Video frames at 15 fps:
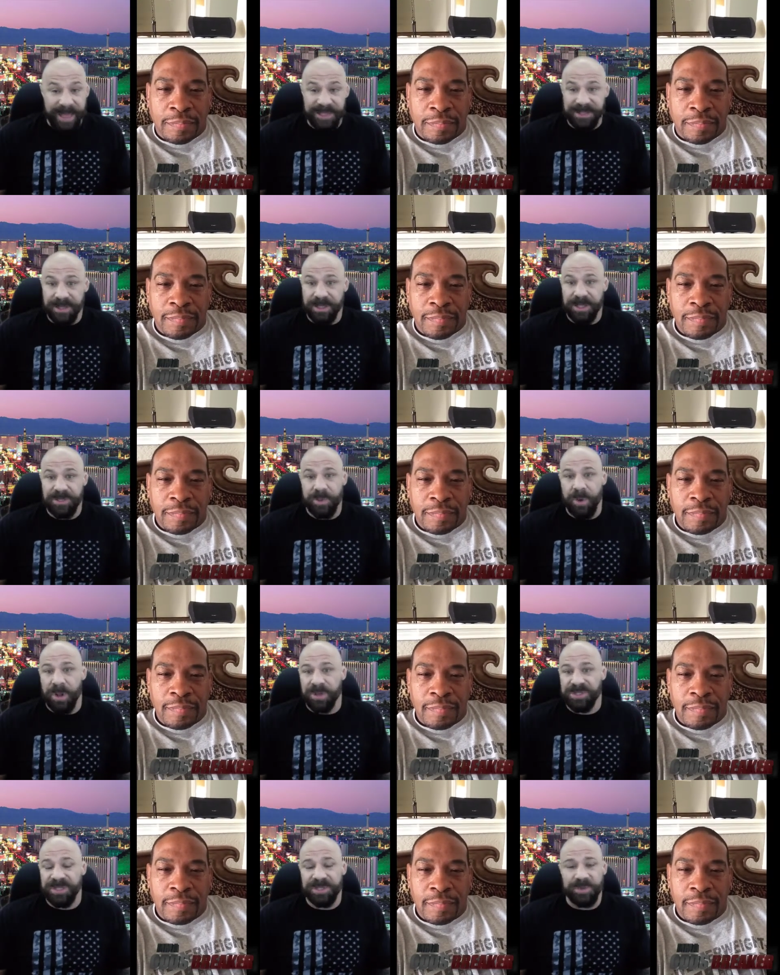Speaker 1: Is it is it one of
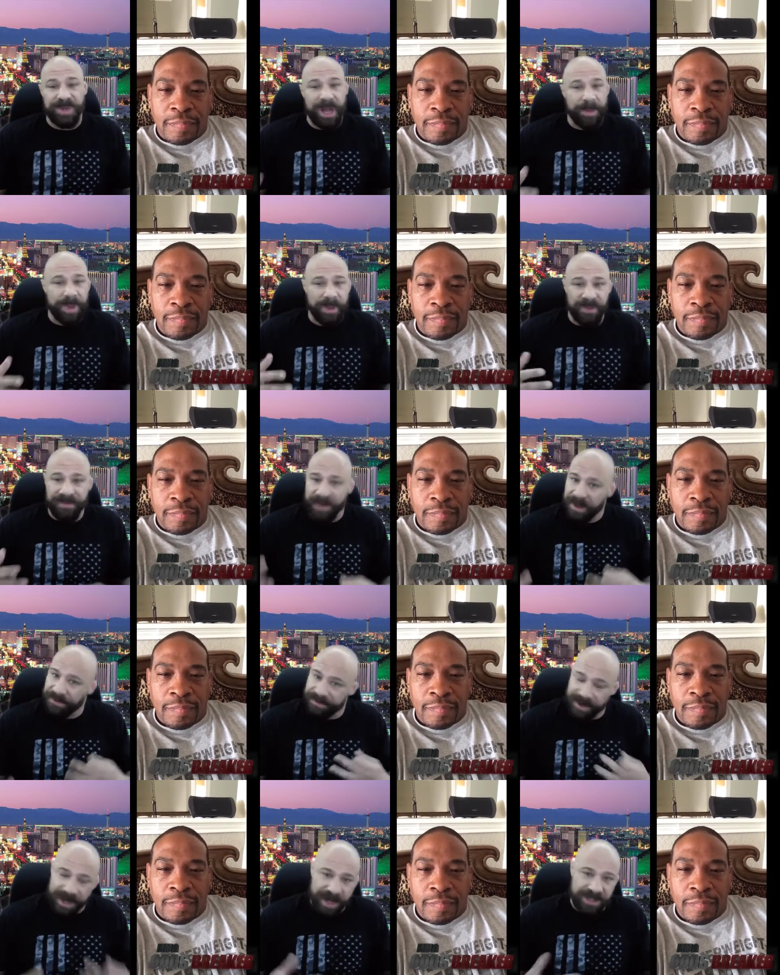those things where now people finally
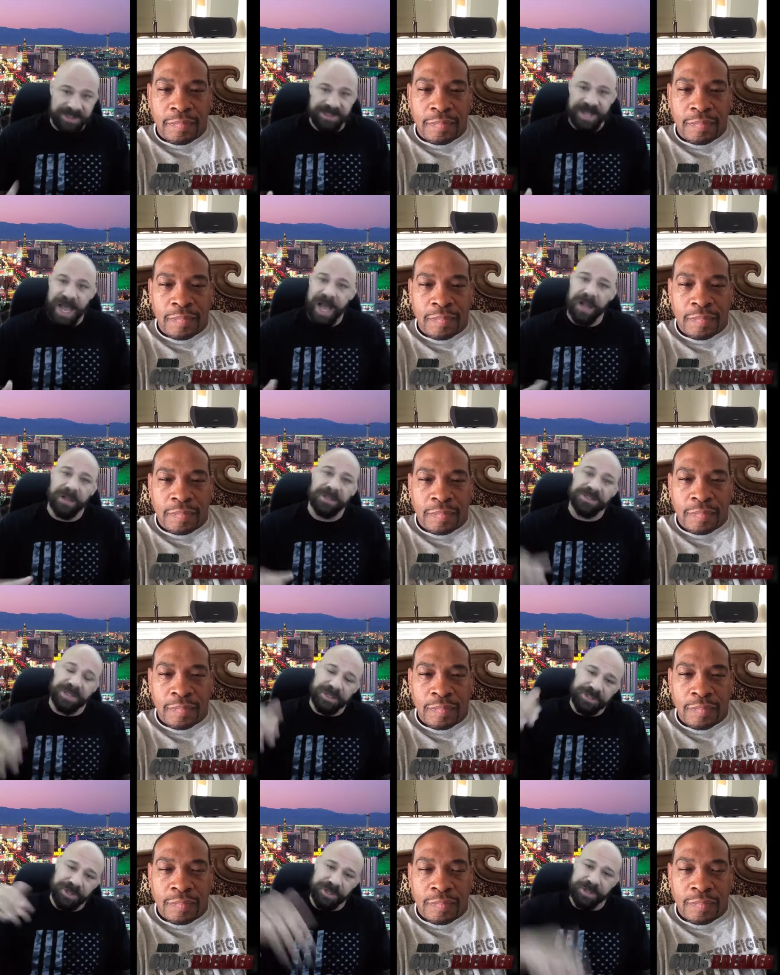figured out his style and it's
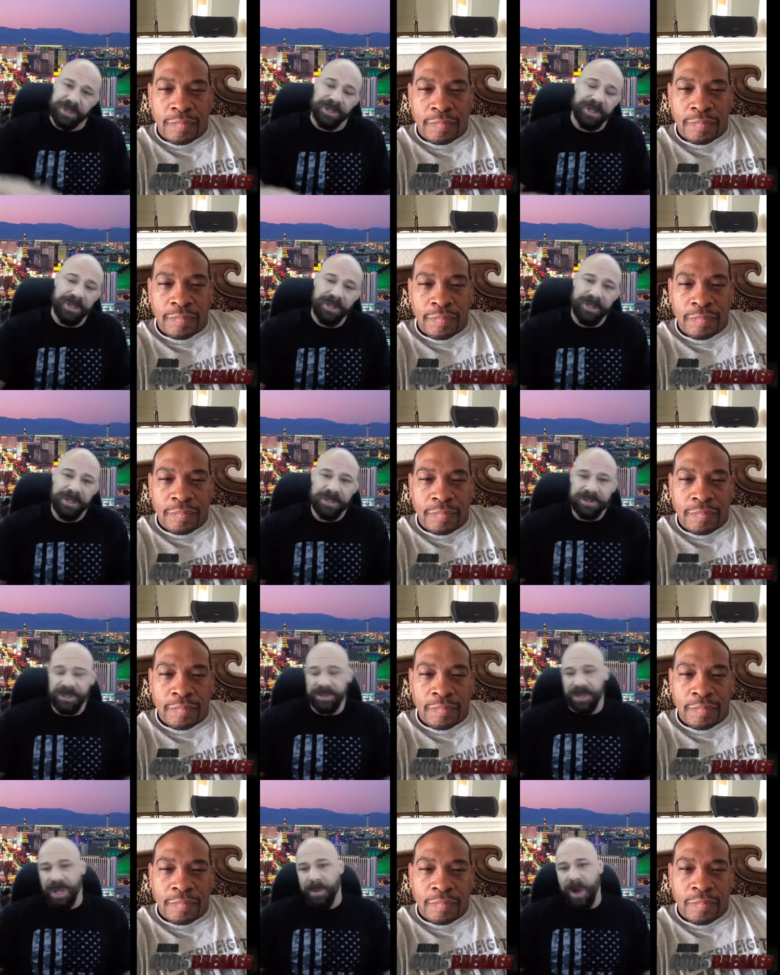going to start to
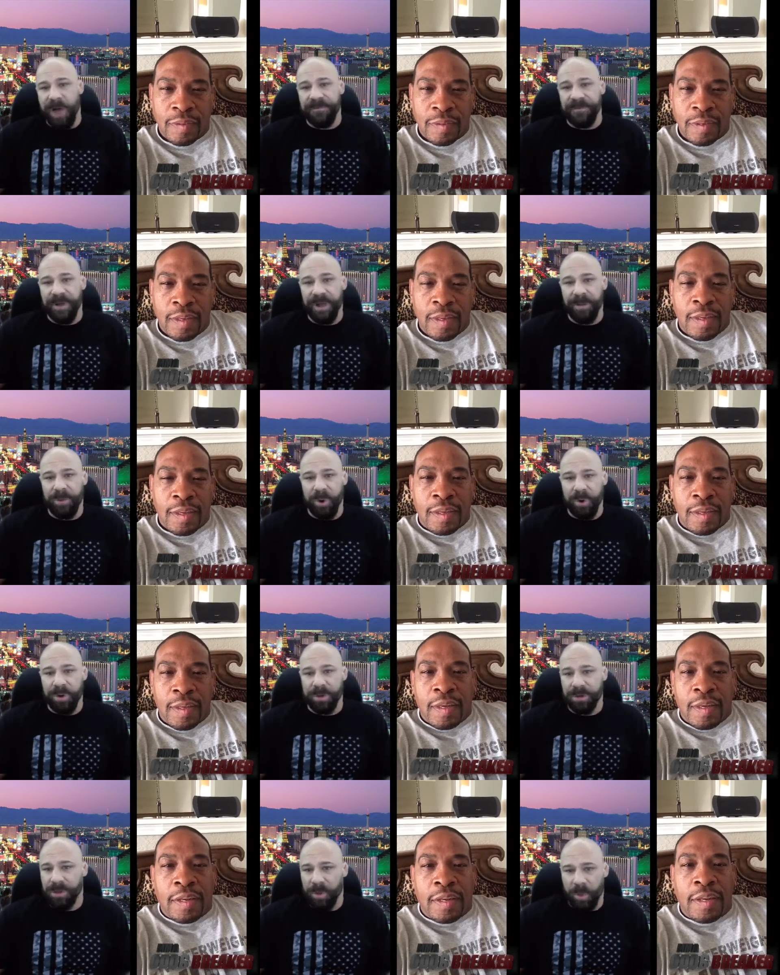start to come off for him,
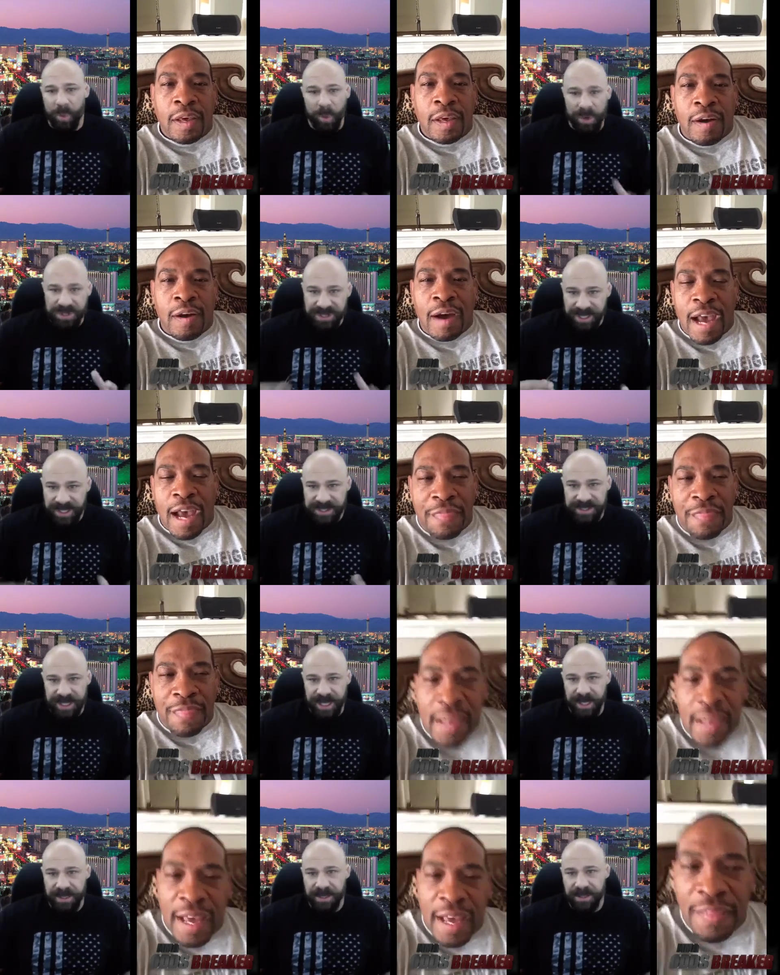or you know? No, I, I
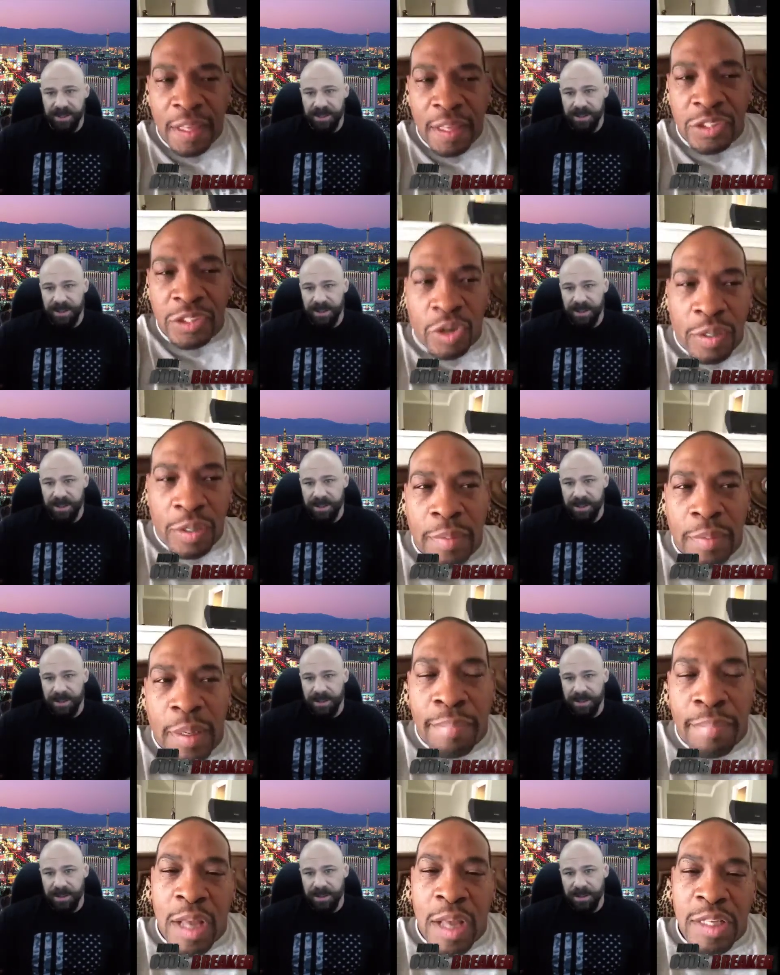think
Speaker 2: I think Jordan
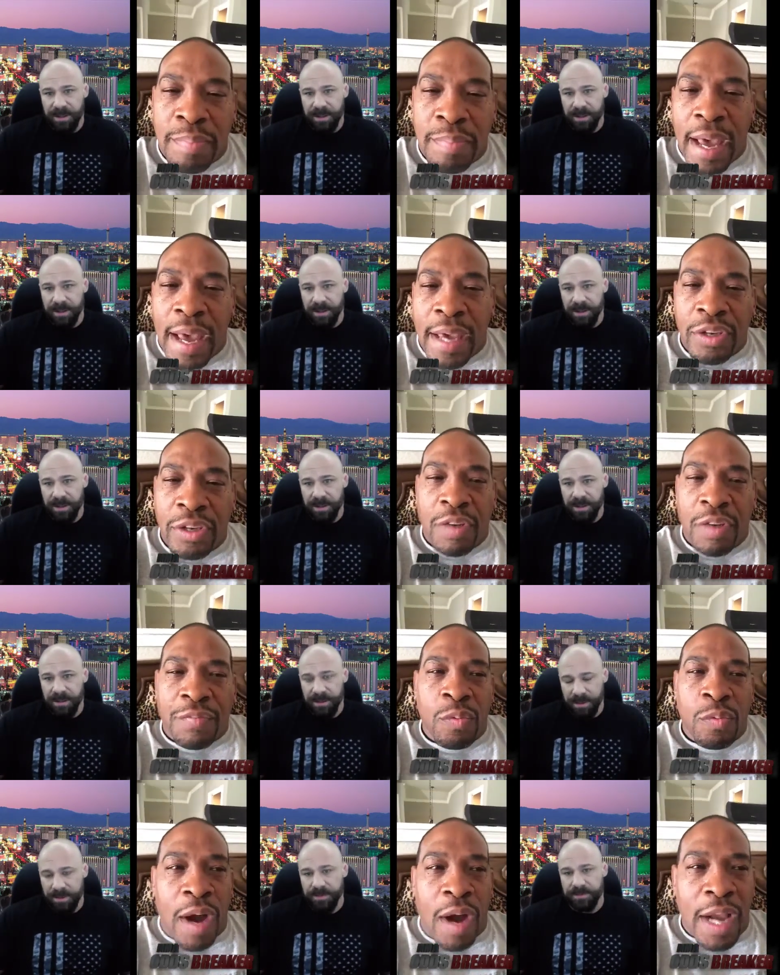uh, bounced back. You know,
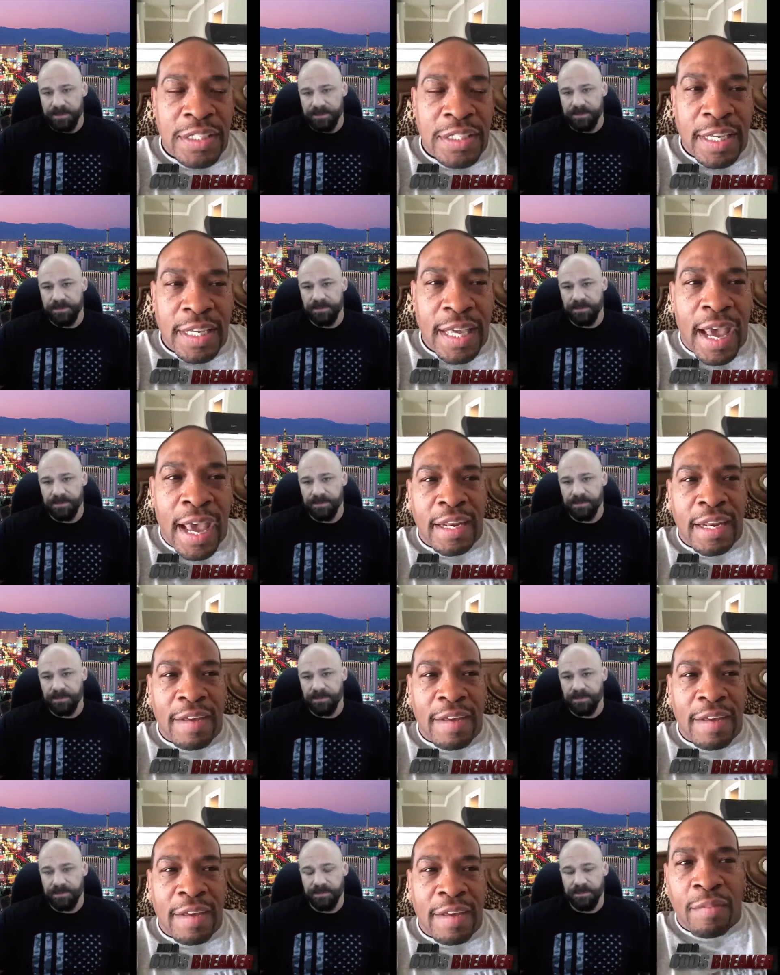if you watch the guy, and
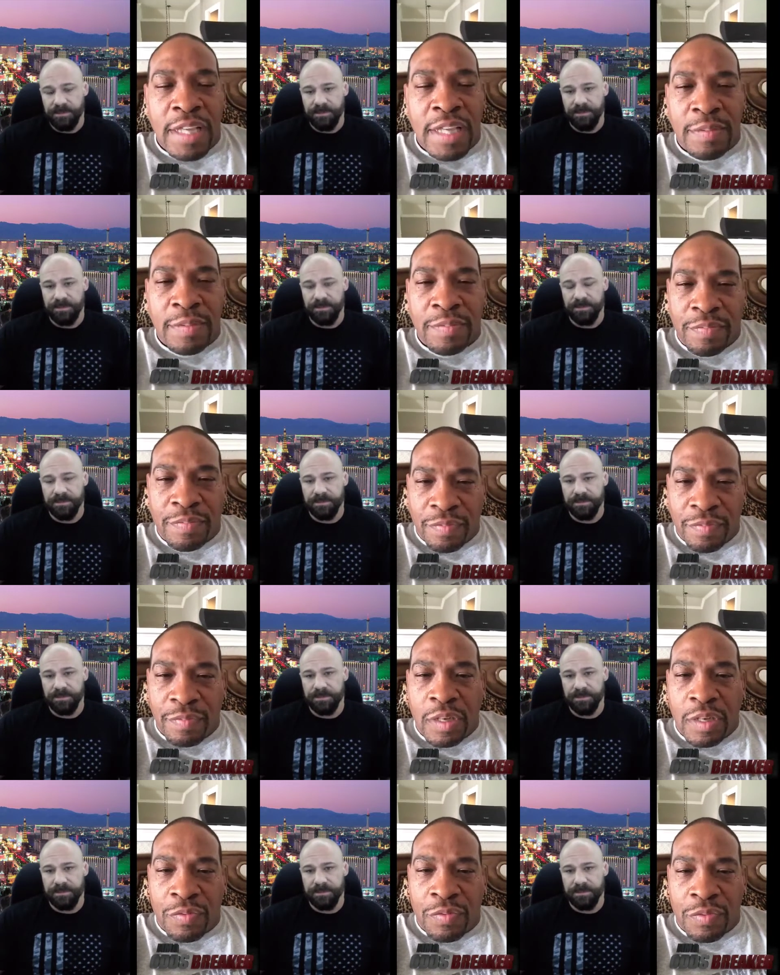I've, I've watched it
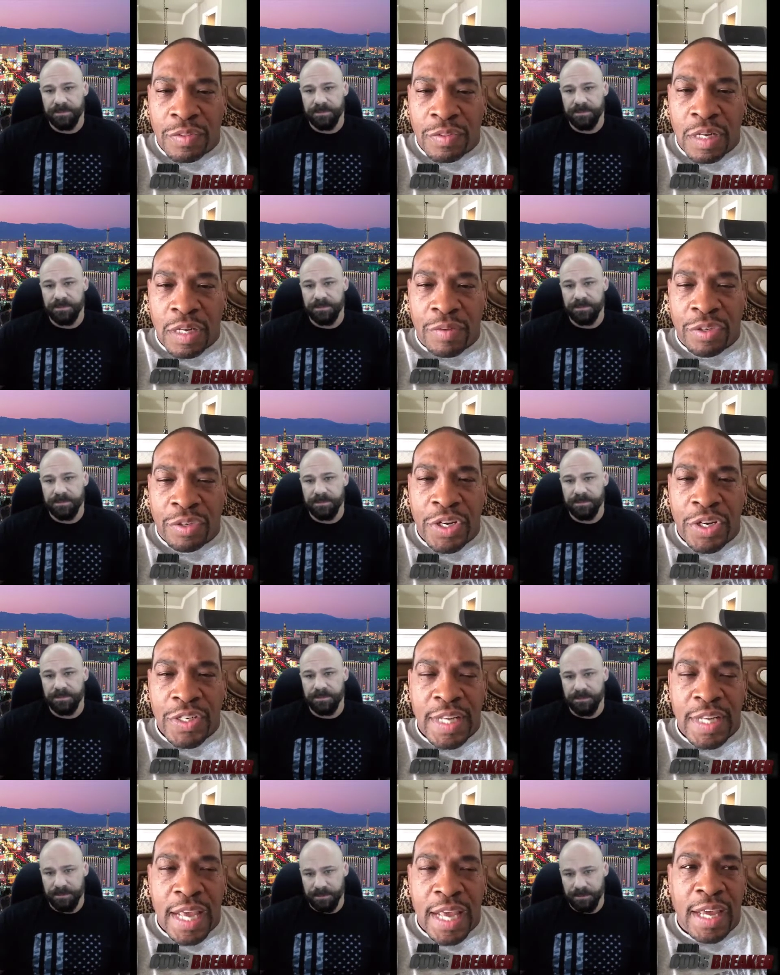you know, for several
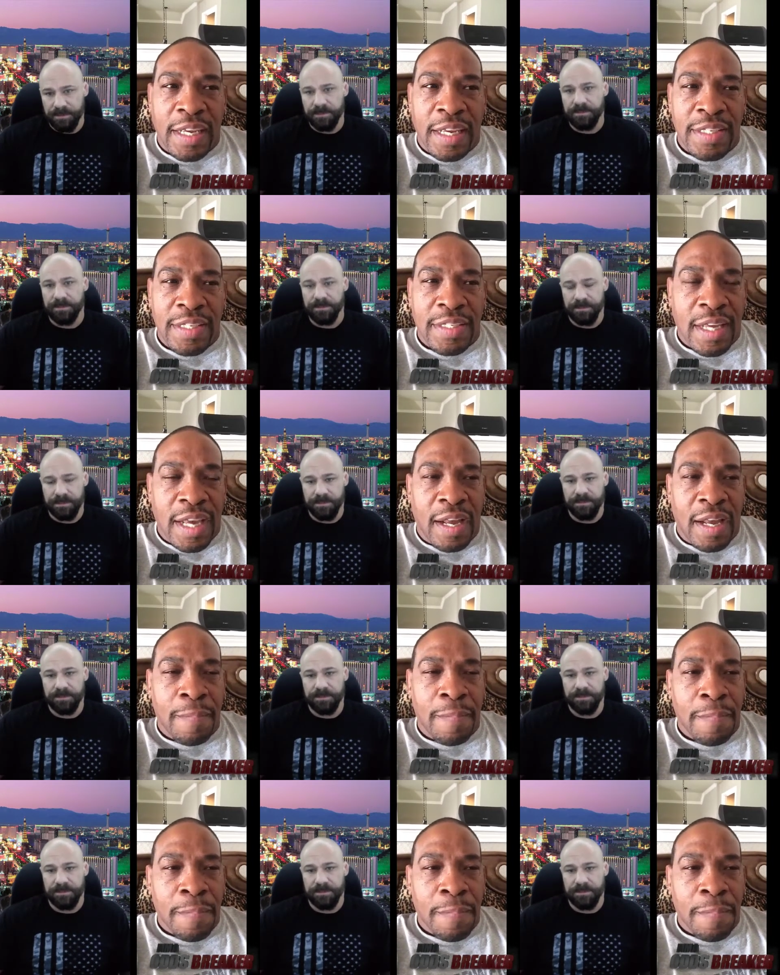years now, and he's, uh,